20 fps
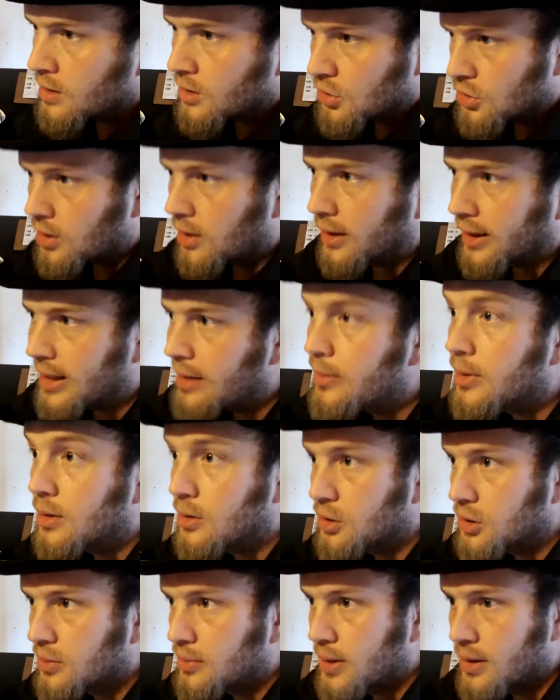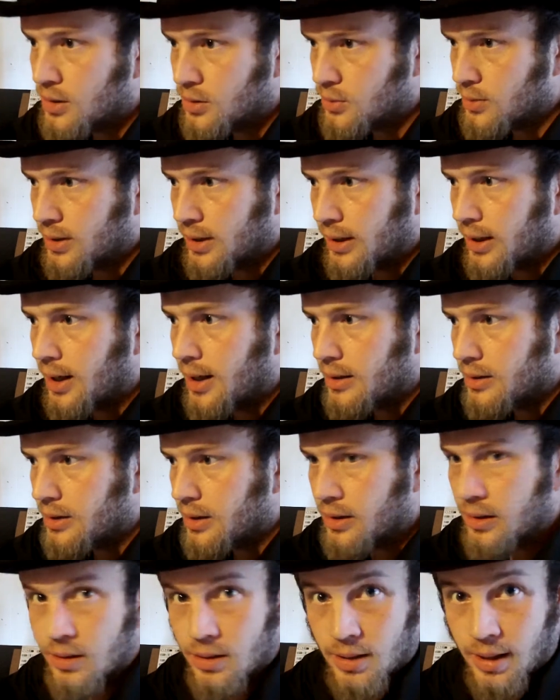strong chemical smells when they got
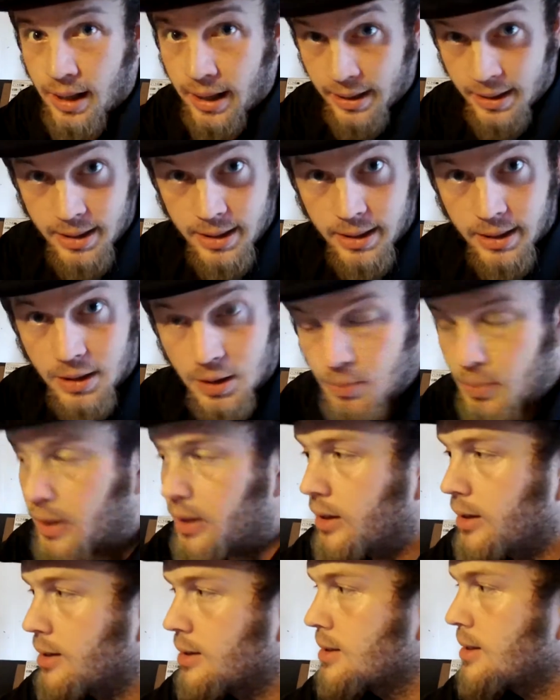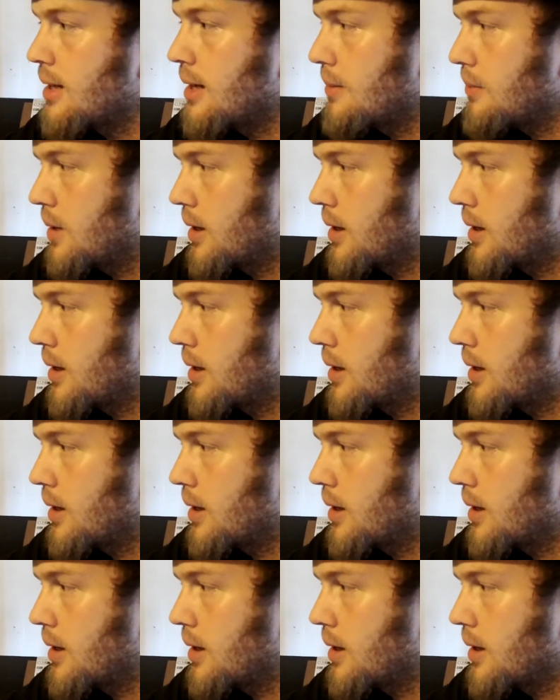theirs, and I didn't experience that.